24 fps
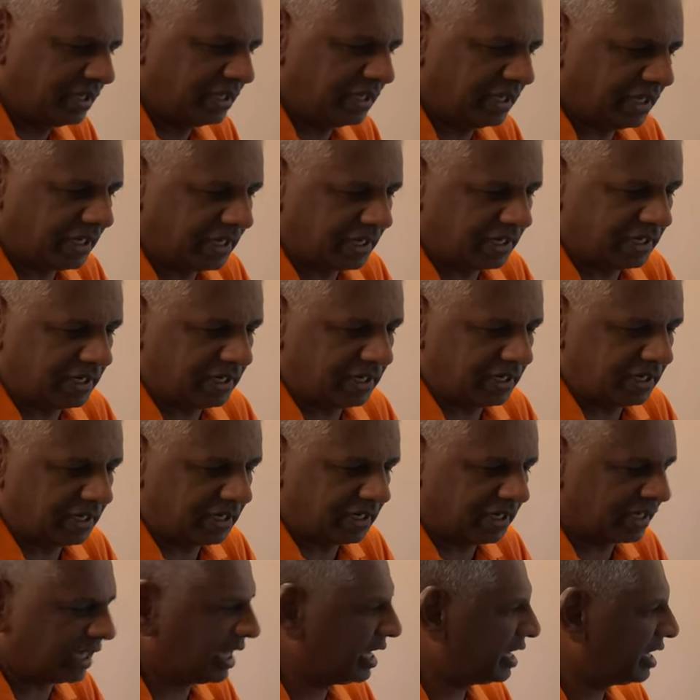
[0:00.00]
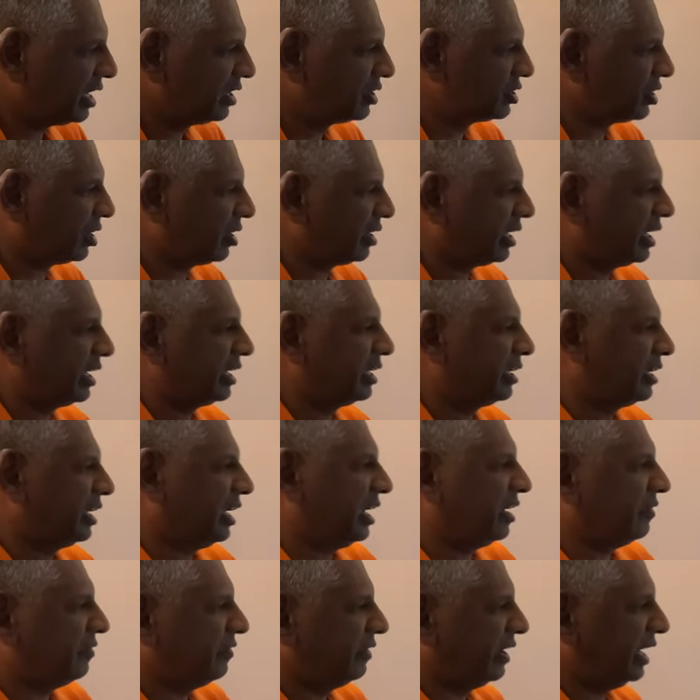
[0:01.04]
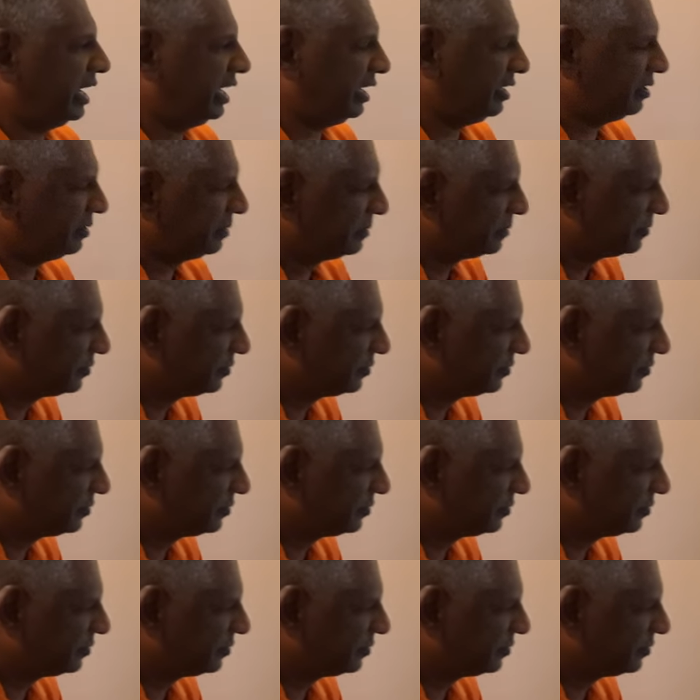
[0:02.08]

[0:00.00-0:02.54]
And again, I shot at F8.